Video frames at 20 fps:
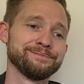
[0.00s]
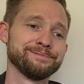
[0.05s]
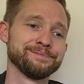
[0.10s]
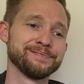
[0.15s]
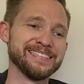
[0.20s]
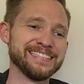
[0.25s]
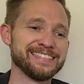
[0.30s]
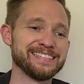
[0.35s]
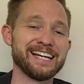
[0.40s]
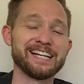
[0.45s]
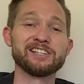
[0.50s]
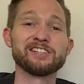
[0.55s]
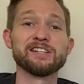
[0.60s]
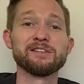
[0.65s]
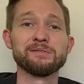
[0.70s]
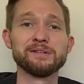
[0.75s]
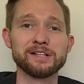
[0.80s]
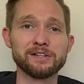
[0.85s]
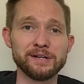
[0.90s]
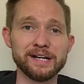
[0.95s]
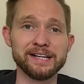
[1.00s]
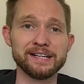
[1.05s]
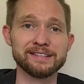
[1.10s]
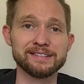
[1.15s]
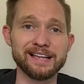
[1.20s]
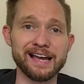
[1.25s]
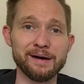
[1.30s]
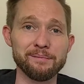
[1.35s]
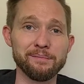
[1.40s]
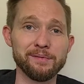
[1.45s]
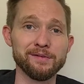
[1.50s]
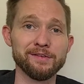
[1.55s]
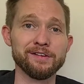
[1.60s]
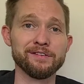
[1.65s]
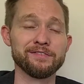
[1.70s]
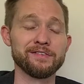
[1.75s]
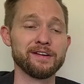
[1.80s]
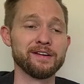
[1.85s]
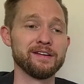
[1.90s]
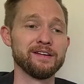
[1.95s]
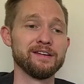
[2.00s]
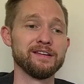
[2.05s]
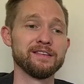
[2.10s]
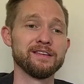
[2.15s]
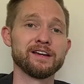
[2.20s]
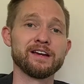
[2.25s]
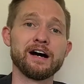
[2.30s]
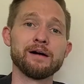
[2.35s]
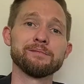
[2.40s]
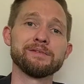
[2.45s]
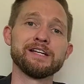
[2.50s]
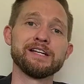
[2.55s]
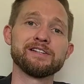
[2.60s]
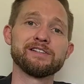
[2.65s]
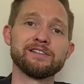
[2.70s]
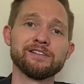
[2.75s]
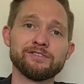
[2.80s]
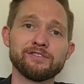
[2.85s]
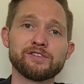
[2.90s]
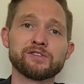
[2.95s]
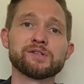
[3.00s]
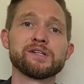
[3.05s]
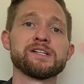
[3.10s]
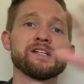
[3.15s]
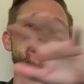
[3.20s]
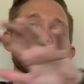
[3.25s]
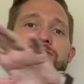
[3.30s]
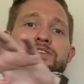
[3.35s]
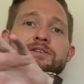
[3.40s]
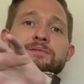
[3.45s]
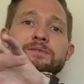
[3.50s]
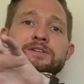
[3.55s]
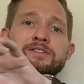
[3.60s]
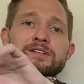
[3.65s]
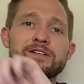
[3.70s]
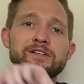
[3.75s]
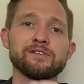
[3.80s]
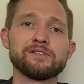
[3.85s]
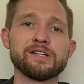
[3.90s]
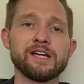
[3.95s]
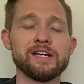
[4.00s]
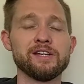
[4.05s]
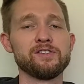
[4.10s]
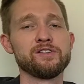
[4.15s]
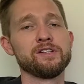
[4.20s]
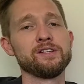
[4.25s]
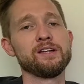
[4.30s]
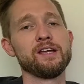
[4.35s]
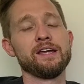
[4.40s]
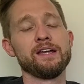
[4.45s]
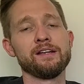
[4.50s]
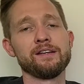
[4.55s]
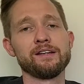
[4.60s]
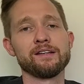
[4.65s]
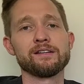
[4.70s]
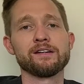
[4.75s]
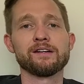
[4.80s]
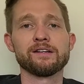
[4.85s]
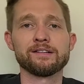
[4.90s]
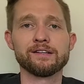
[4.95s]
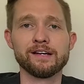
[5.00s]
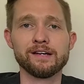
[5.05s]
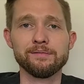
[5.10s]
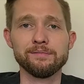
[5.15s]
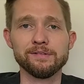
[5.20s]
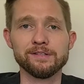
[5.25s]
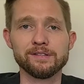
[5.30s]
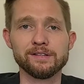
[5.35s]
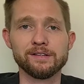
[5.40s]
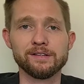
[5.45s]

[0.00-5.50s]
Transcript: This is actually a great example of the combination of traditional music notation and guitar tabs.